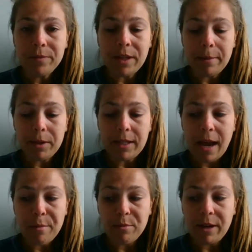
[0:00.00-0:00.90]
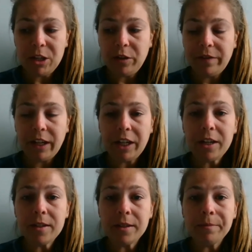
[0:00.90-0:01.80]
double tap with my 2
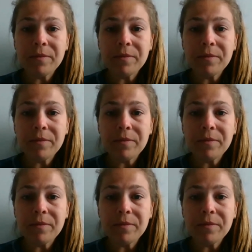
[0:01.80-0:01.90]
fingers,